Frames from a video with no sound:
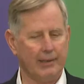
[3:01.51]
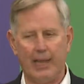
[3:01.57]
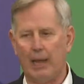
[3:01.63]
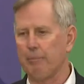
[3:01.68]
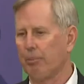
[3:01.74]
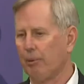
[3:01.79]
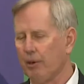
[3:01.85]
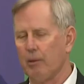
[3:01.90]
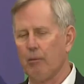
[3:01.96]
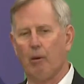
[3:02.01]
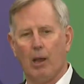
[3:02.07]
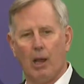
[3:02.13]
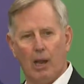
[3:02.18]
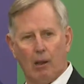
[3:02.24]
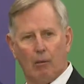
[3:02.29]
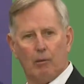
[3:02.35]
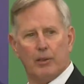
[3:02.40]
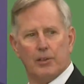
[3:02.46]
that pretty
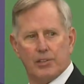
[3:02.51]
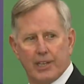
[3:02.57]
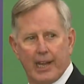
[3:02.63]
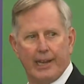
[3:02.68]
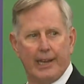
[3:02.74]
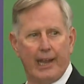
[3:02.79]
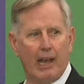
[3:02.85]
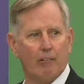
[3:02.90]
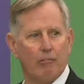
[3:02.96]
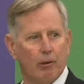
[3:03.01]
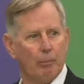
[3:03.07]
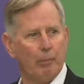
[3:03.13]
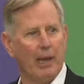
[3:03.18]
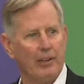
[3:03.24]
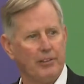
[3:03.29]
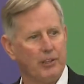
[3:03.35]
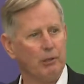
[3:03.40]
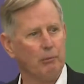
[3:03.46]
well," I went and sat down for
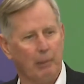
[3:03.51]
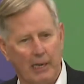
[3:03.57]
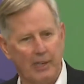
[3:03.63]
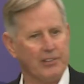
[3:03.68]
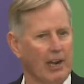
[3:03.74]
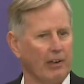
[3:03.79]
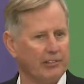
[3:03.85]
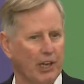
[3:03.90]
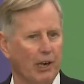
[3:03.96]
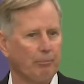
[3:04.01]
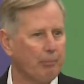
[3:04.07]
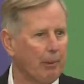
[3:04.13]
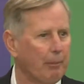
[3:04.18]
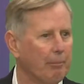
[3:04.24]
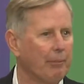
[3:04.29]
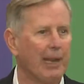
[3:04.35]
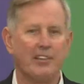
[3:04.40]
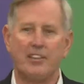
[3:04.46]
about 2 minutes. I jumped
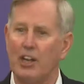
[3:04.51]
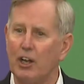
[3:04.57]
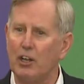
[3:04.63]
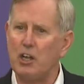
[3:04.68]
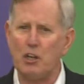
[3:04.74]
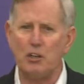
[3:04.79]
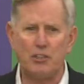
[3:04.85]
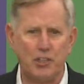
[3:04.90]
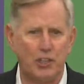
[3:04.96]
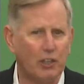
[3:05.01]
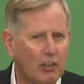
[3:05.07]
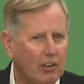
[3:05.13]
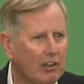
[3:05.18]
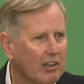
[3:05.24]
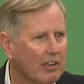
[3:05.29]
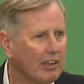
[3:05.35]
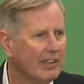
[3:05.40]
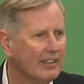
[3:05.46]
up and I said, "Are you
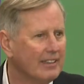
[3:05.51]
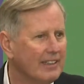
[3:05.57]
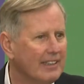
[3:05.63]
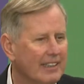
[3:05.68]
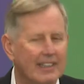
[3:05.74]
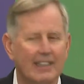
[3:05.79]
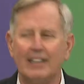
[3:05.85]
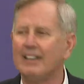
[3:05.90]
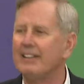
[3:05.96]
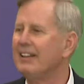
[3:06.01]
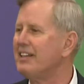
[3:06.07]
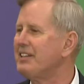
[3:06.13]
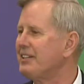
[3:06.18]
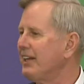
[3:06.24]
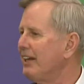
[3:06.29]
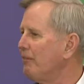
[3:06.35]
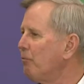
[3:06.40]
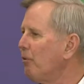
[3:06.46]
sure?" They
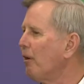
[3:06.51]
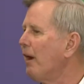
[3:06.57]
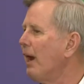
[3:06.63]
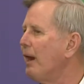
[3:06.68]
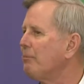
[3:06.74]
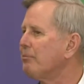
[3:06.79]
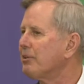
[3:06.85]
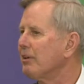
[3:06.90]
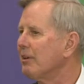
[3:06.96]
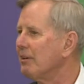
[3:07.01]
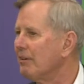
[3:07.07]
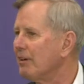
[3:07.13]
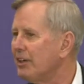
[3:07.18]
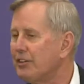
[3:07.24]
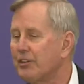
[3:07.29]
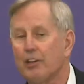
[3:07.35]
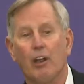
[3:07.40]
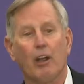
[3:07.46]
said, "We're
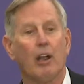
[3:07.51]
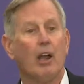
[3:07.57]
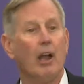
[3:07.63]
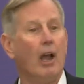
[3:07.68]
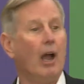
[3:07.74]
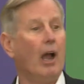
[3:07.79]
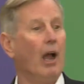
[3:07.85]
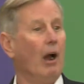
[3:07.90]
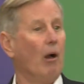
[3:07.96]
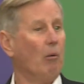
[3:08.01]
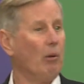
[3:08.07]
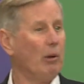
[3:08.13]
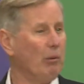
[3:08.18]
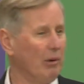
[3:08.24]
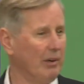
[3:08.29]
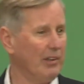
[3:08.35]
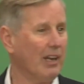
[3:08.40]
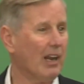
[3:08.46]
absolutely sure." We
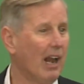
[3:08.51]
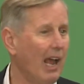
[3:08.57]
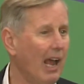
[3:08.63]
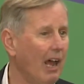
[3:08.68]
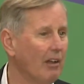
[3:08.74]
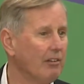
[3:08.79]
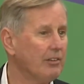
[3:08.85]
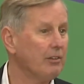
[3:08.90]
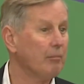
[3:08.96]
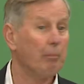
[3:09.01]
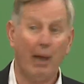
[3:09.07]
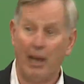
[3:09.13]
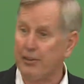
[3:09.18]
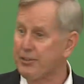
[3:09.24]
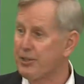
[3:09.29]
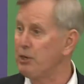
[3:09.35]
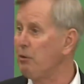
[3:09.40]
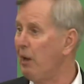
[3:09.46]
were in the clouds
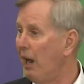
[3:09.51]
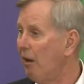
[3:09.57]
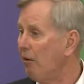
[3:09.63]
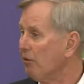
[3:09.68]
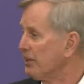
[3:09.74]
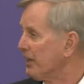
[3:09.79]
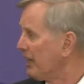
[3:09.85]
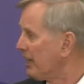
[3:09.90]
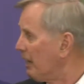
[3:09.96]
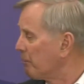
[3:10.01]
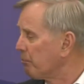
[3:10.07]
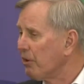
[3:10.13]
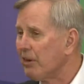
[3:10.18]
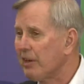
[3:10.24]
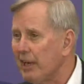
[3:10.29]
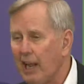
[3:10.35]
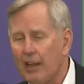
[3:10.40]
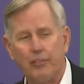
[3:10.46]
about 2 hours. I kept
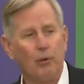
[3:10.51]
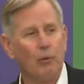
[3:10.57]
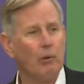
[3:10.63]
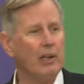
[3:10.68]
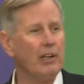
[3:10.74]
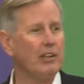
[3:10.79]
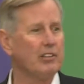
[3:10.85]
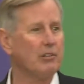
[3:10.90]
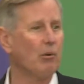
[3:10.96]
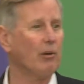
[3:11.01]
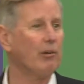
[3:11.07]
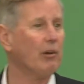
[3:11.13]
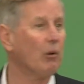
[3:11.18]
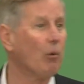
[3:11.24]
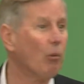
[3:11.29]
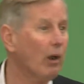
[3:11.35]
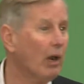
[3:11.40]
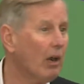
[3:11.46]
looking out the windows
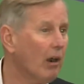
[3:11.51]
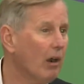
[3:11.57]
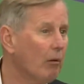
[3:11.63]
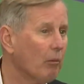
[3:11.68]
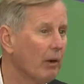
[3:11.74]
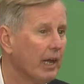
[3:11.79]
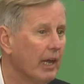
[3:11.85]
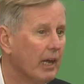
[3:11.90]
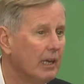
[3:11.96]
wondering, where are we?